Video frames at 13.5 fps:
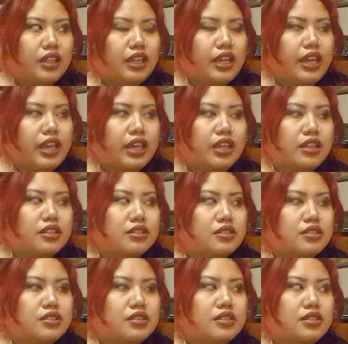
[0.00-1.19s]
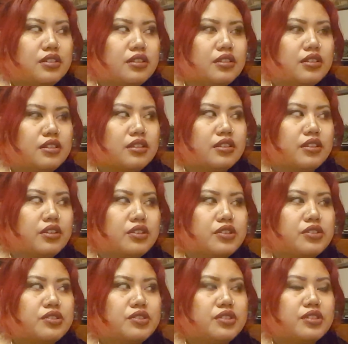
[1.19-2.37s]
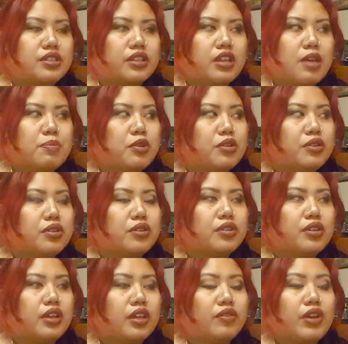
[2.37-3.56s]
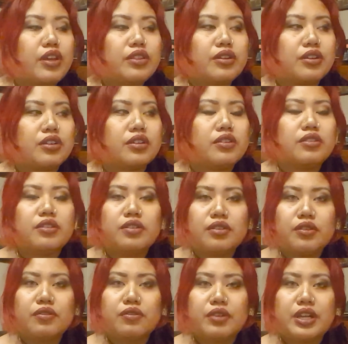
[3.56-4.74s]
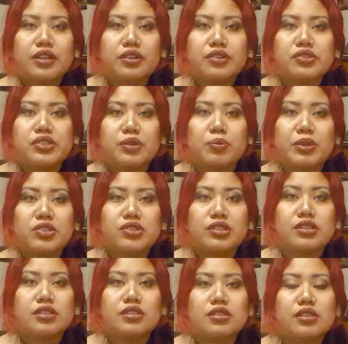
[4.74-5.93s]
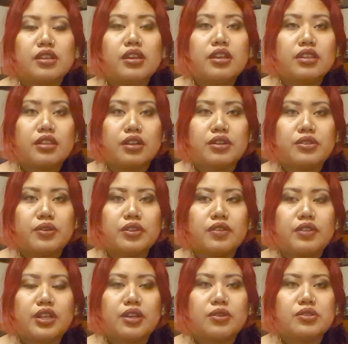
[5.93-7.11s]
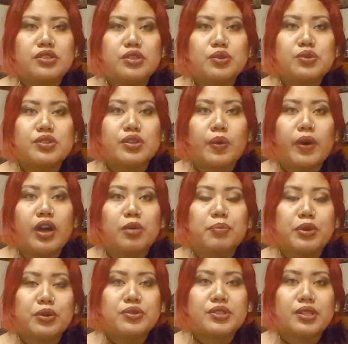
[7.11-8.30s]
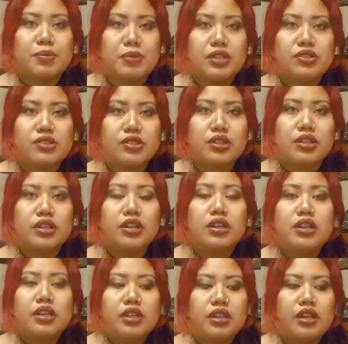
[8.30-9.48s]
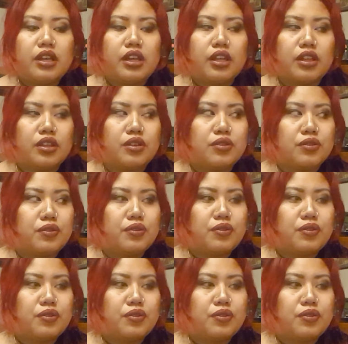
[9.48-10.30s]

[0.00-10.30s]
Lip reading: and there's a couple of other readers and witches that are doing the video too, so I'll post the picture of